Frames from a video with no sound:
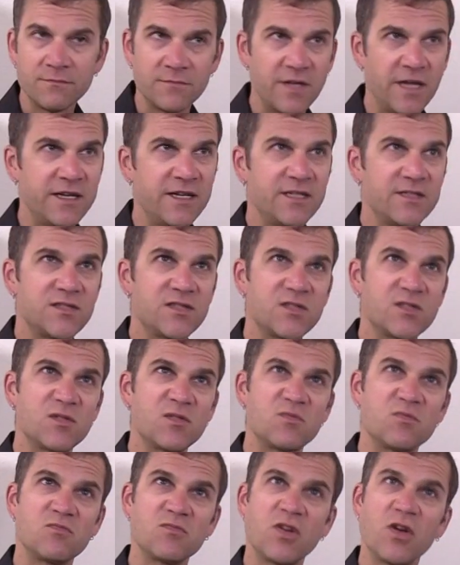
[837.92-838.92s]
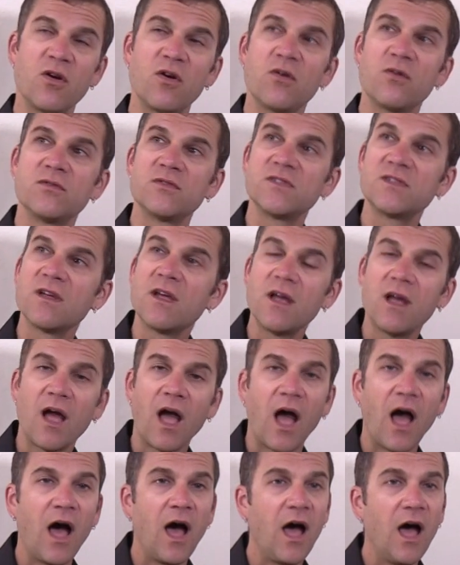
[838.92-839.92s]
and it goes,
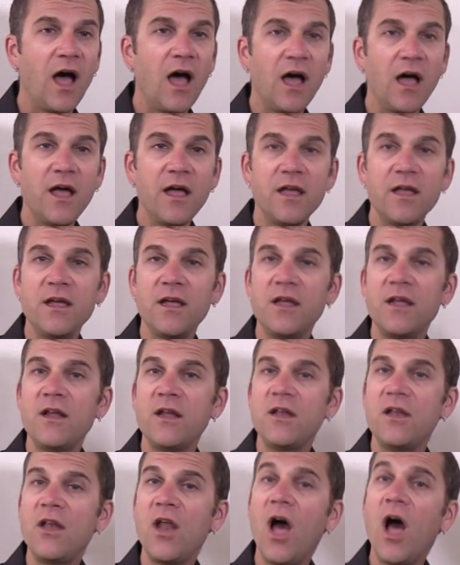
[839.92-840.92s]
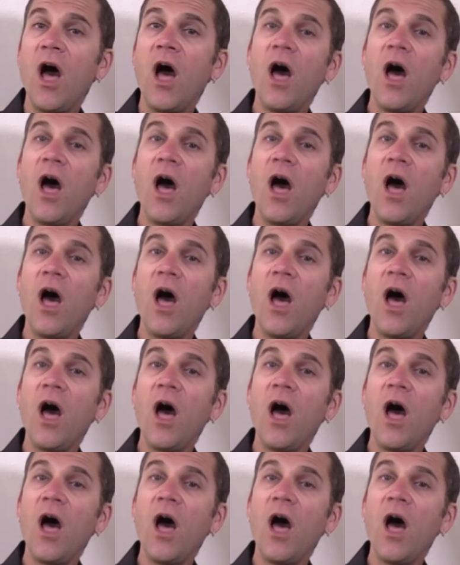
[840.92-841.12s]
I know